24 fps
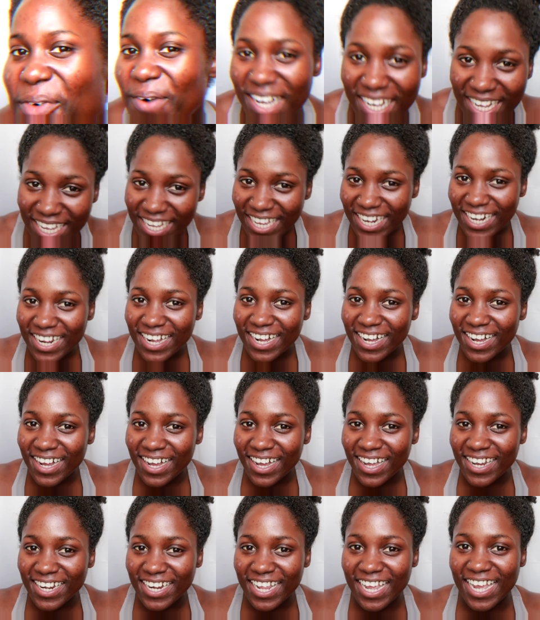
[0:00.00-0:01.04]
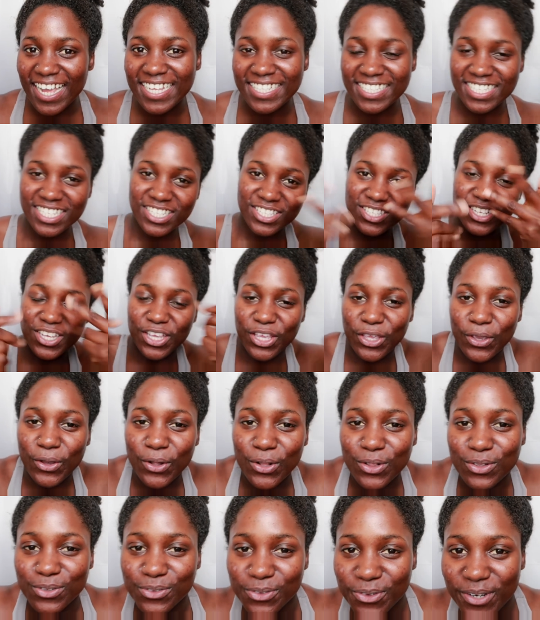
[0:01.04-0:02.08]
What going on guys? It's your
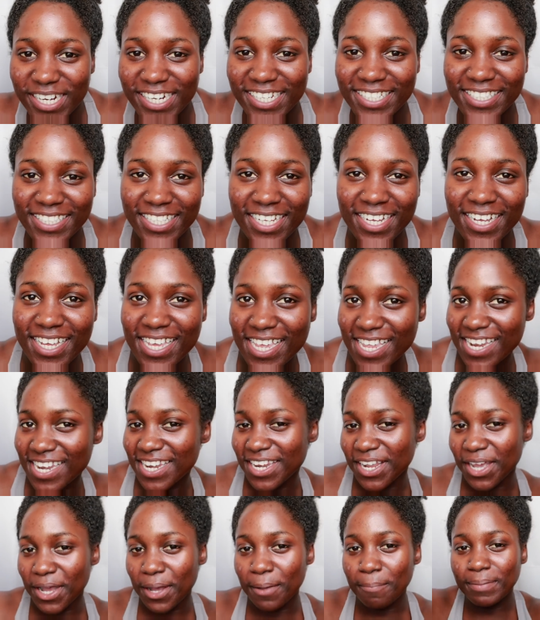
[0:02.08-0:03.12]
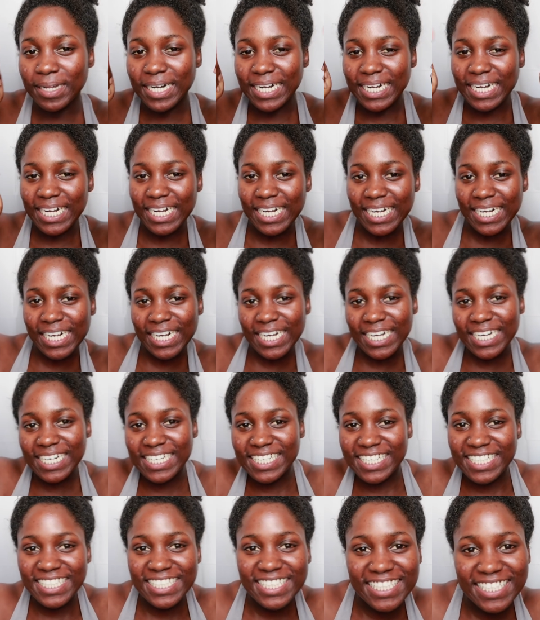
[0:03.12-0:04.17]
girl razor in the
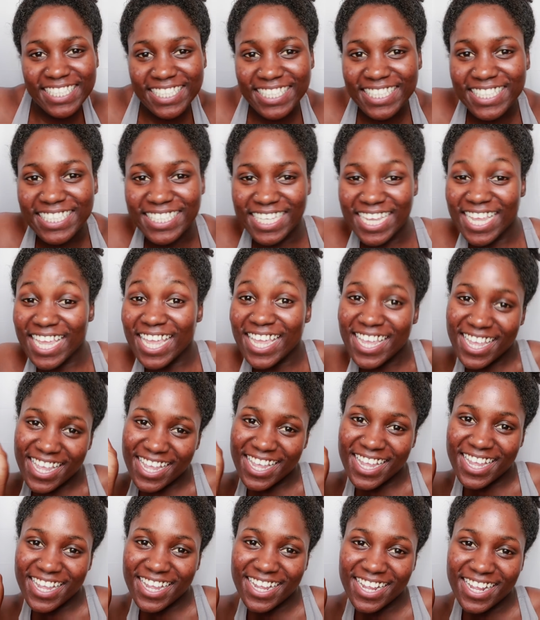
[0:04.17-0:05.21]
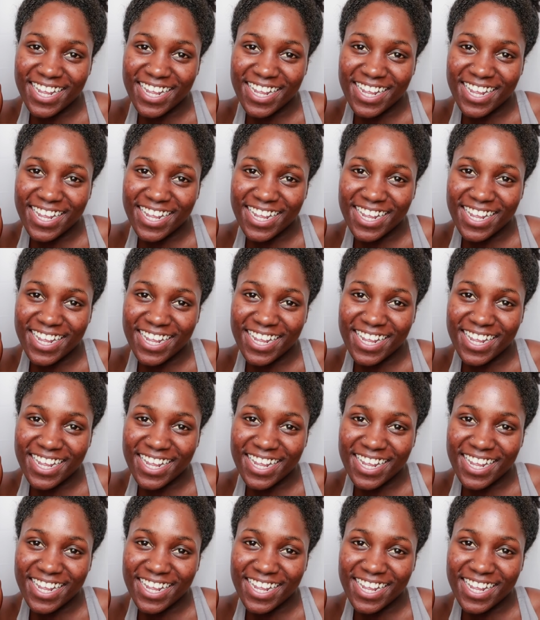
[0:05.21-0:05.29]
brrrr ding